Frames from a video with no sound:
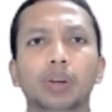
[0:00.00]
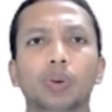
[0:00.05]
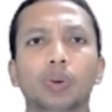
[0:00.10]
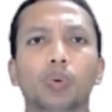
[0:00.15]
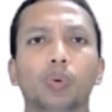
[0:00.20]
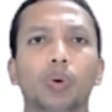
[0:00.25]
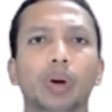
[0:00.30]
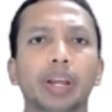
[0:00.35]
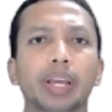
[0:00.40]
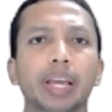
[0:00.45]

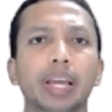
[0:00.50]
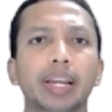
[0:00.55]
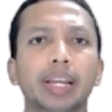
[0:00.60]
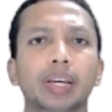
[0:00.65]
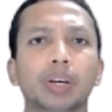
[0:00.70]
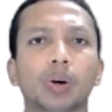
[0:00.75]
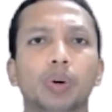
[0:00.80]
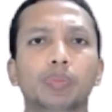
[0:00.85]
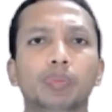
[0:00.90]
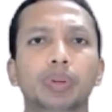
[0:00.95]
or any
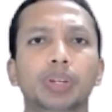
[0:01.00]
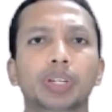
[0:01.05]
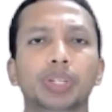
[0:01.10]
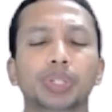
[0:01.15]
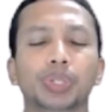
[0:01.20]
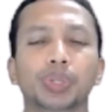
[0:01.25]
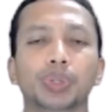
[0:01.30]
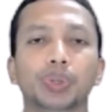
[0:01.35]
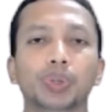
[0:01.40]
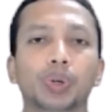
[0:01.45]

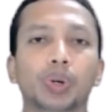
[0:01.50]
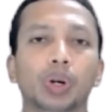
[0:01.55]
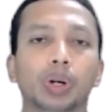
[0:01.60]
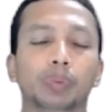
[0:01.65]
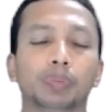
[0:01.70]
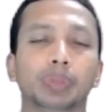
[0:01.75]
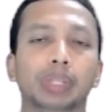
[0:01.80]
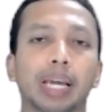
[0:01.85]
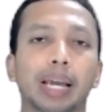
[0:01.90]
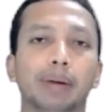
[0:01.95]
combination
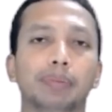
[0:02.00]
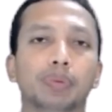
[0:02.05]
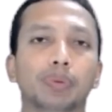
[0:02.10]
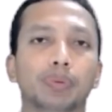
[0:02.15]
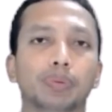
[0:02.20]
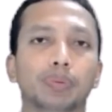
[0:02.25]
of the above.